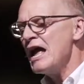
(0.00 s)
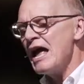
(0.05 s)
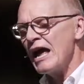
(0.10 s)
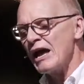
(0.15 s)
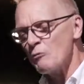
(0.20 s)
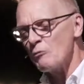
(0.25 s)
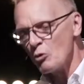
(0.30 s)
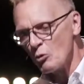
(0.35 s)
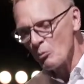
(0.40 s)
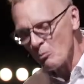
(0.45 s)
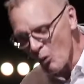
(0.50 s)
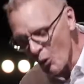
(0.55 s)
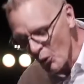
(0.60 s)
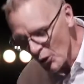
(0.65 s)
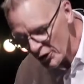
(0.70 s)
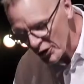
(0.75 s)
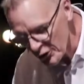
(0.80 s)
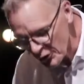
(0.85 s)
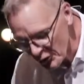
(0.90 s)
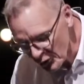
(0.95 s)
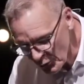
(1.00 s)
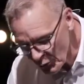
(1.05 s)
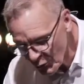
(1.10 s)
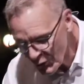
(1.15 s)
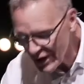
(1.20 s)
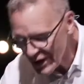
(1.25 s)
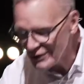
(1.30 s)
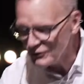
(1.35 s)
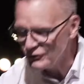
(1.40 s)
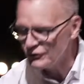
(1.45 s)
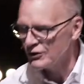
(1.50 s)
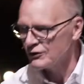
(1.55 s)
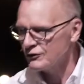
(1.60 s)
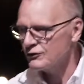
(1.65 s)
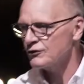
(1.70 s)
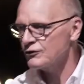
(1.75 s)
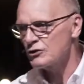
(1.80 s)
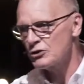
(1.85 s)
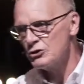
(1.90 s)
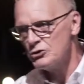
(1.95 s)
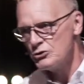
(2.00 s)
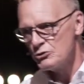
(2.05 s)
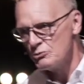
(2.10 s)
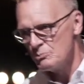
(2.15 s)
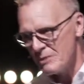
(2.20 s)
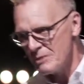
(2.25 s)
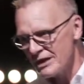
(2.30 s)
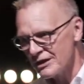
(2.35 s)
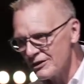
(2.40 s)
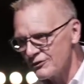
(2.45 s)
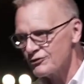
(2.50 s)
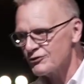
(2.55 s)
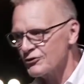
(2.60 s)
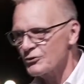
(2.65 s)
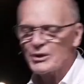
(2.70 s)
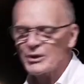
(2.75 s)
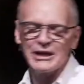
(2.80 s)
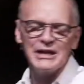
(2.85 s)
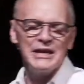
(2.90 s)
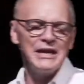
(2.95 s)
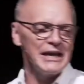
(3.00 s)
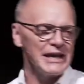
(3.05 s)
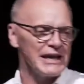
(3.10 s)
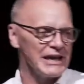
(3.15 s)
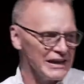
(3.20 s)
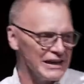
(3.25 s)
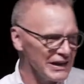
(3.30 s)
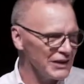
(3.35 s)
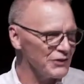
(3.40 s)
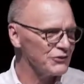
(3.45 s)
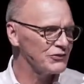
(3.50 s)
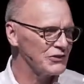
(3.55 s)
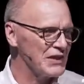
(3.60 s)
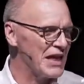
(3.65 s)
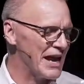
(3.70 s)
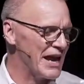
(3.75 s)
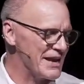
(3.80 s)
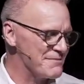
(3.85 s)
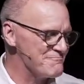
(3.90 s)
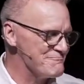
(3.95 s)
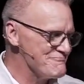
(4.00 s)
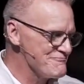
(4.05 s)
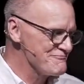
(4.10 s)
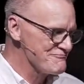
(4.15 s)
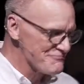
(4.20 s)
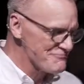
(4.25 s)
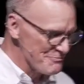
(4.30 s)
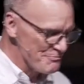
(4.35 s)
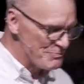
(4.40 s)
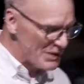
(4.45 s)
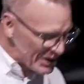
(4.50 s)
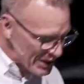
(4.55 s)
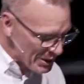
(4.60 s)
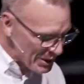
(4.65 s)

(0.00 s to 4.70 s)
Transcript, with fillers: and we're more courageous to do ministry in His name. Pick